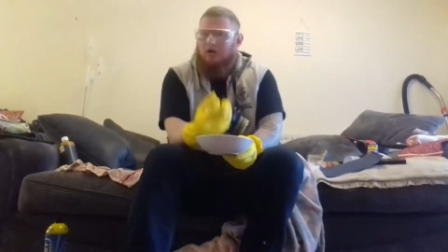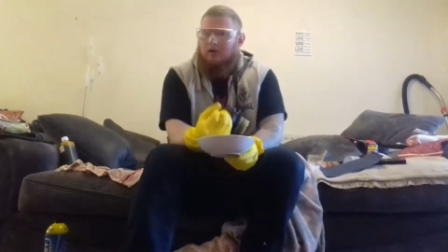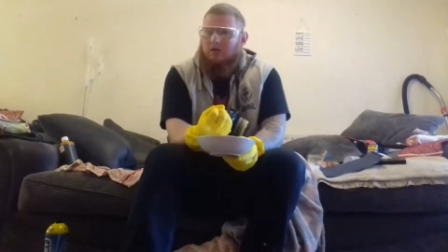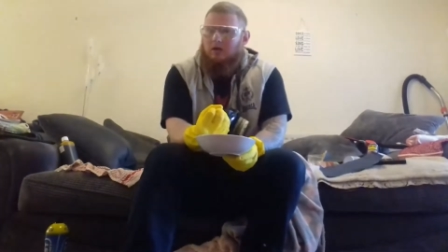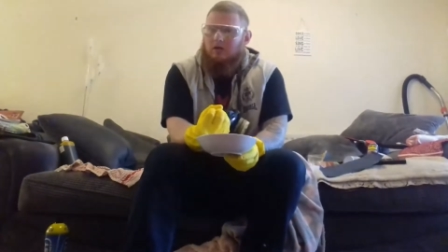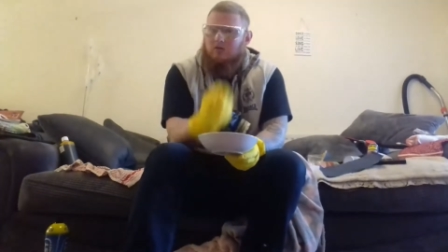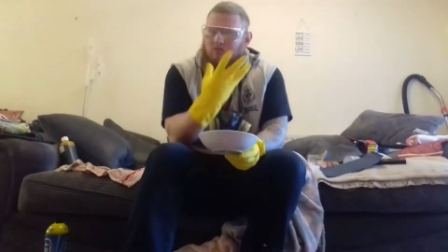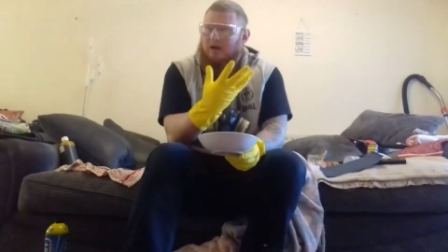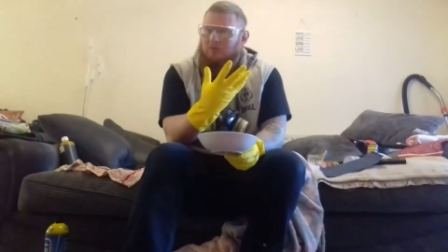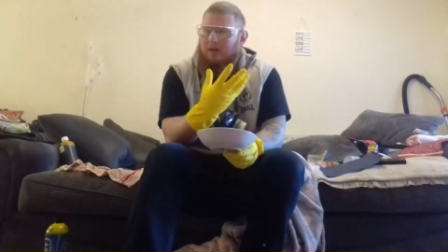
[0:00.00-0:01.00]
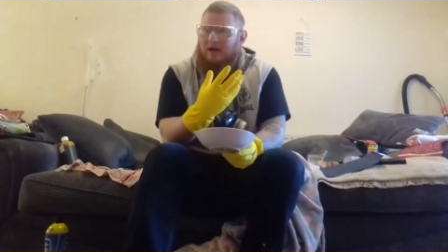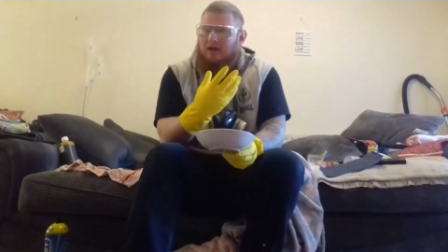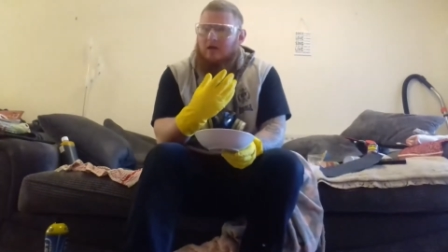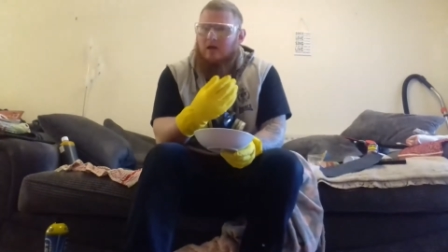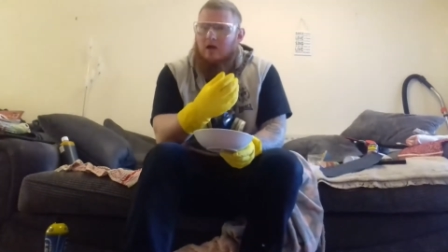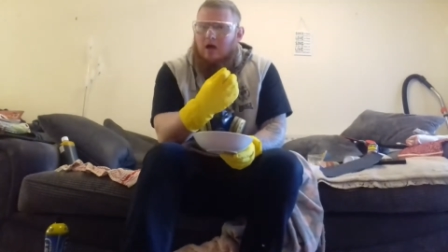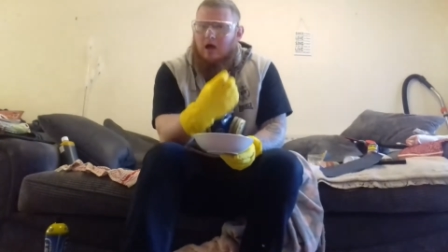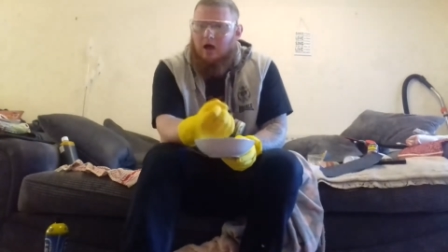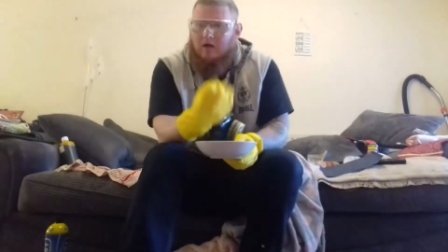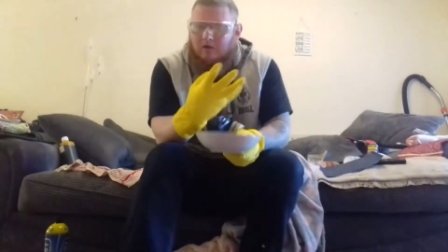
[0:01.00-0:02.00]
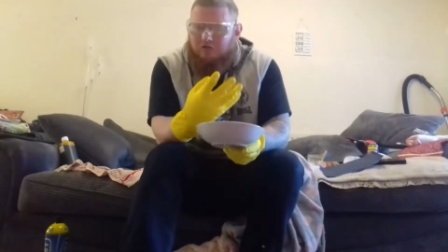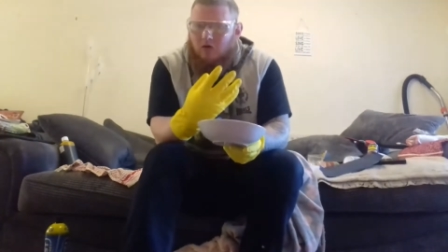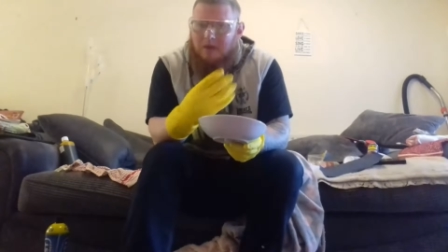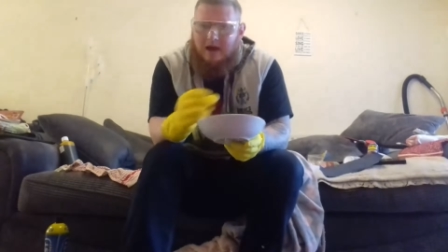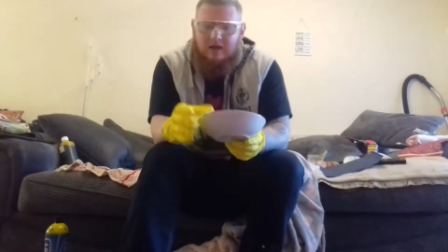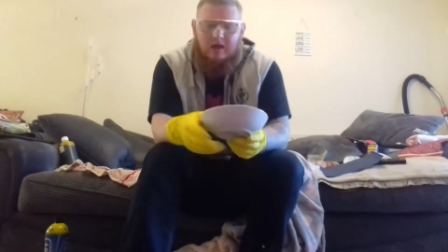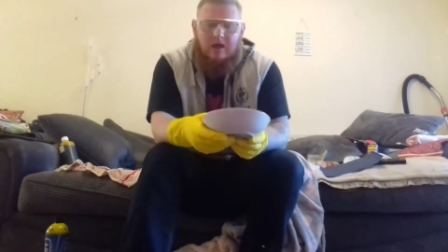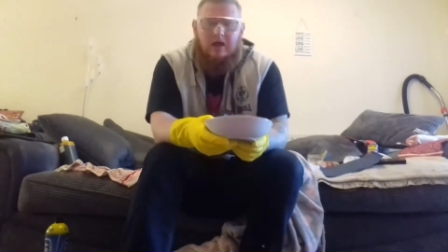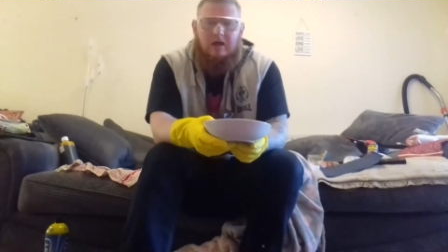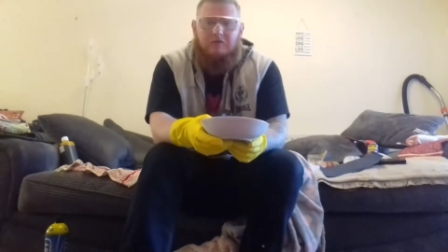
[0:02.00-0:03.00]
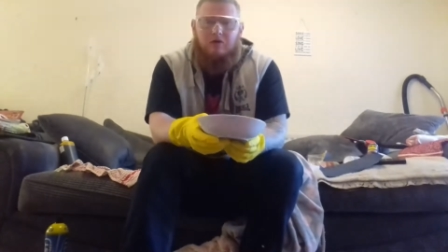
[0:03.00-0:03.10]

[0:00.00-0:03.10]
a splashback, a throwback, if you